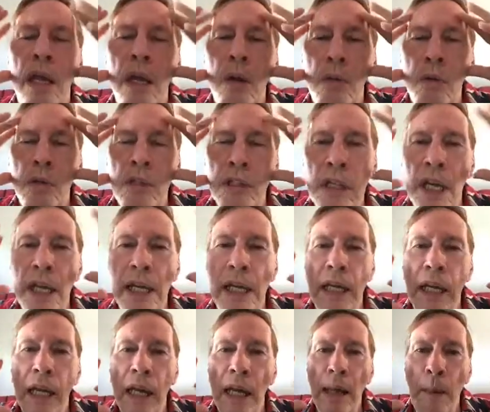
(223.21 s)
it was
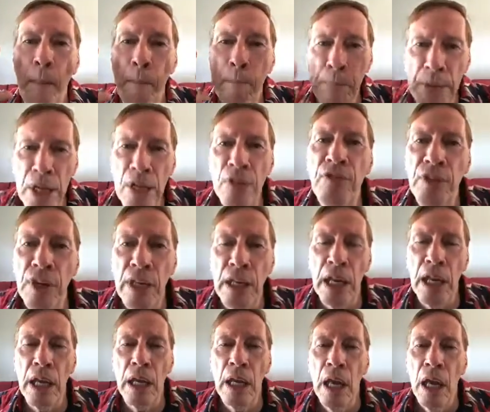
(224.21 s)
like an
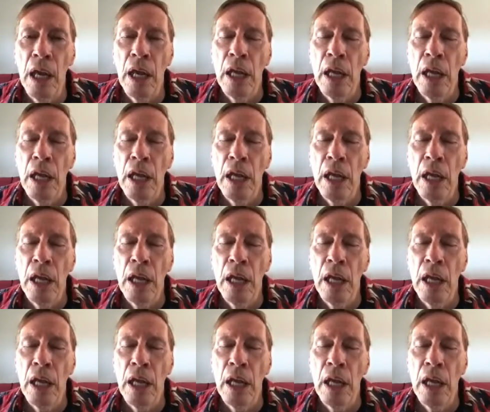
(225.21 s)
epiphany.